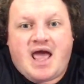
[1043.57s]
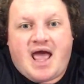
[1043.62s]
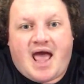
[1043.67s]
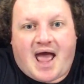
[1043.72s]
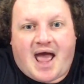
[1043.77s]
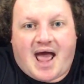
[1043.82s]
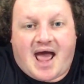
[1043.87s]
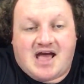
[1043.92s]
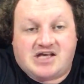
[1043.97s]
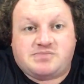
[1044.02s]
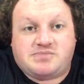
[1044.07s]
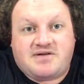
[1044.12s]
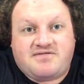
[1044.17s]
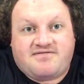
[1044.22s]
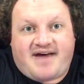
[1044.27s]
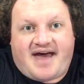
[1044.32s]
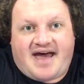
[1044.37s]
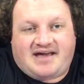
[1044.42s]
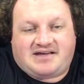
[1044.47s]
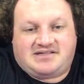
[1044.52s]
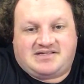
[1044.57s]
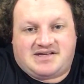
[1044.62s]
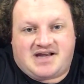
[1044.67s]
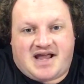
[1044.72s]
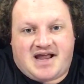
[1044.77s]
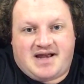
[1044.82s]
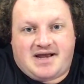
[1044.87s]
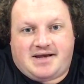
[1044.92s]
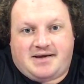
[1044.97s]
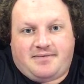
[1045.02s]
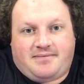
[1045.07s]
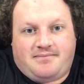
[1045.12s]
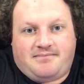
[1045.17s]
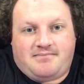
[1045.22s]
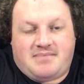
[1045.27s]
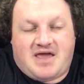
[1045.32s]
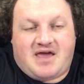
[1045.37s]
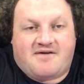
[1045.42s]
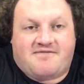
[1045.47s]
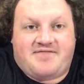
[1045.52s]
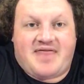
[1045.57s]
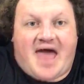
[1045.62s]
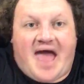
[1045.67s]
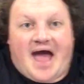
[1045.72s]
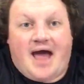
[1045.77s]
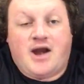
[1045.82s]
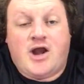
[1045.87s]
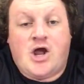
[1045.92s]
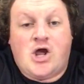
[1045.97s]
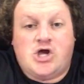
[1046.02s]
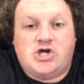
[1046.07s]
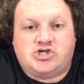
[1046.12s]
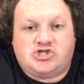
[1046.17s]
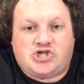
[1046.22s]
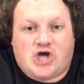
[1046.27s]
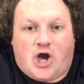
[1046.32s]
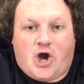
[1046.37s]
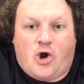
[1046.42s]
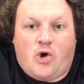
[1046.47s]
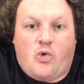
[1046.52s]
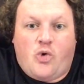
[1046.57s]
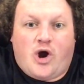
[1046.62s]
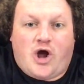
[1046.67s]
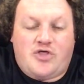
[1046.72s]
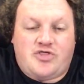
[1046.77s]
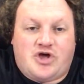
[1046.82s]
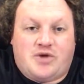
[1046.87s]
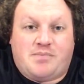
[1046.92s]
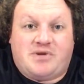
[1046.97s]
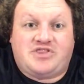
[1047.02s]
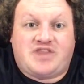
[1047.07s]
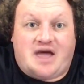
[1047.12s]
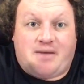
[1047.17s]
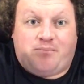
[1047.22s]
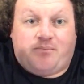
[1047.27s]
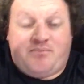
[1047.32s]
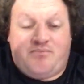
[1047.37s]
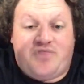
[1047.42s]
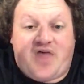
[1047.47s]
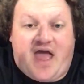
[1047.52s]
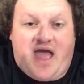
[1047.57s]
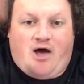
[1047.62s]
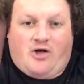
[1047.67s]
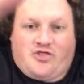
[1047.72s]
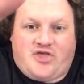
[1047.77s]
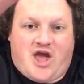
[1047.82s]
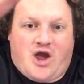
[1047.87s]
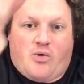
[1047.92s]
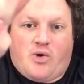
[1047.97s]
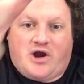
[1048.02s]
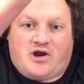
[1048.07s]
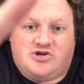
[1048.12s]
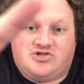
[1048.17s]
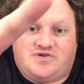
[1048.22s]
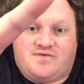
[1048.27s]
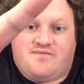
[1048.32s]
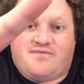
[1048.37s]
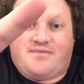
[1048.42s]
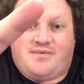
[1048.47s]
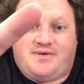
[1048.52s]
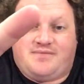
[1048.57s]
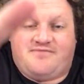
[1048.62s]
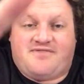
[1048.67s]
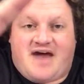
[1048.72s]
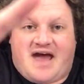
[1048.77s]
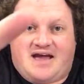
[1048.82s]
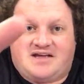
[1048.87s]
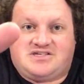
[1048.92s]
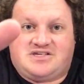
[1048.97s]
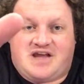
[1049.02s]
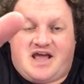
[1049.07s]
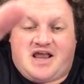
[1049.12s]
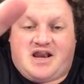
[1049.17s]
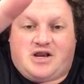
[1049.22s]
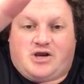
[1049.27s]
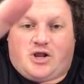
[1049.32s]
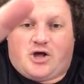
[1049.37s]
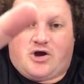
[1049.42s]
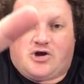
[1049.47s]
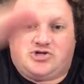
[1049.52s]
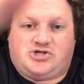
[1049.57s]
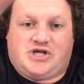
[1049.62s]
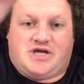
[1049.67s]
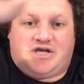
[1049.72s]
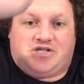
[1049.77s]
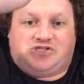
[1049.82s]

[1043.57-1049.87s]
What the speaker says: has been vaccinated, if that. So, the healthcare workers have been vaccinated largely, and